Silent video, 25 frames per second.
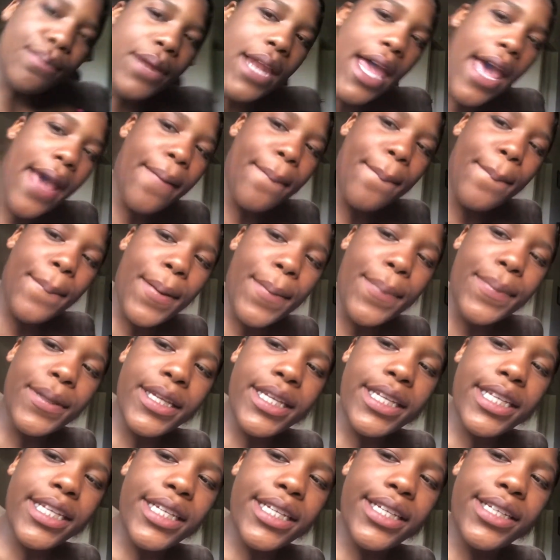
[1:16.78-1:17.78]
black
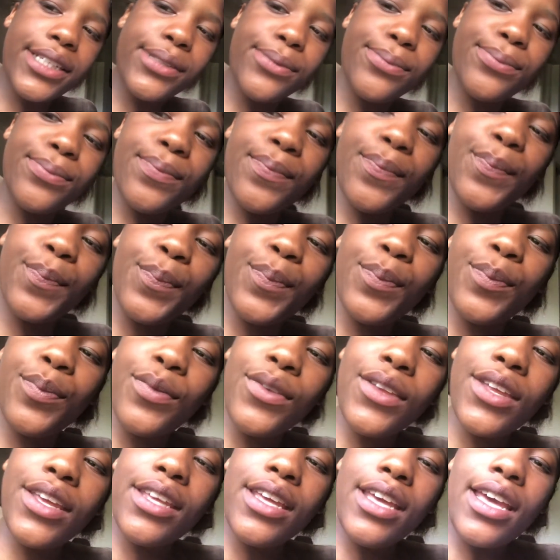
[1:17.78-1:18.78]
puppy
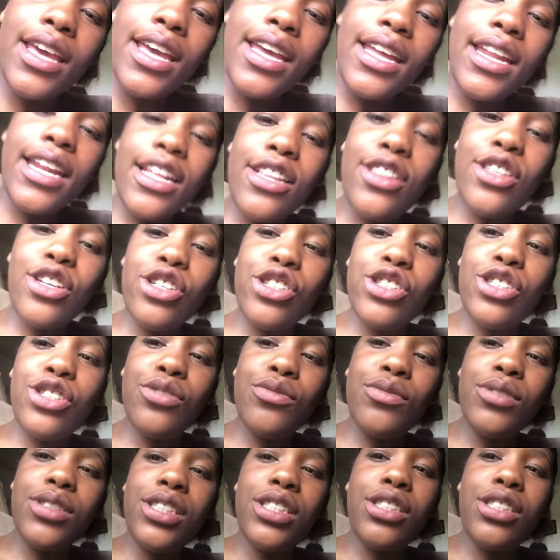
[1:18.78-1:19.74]
and I thought she was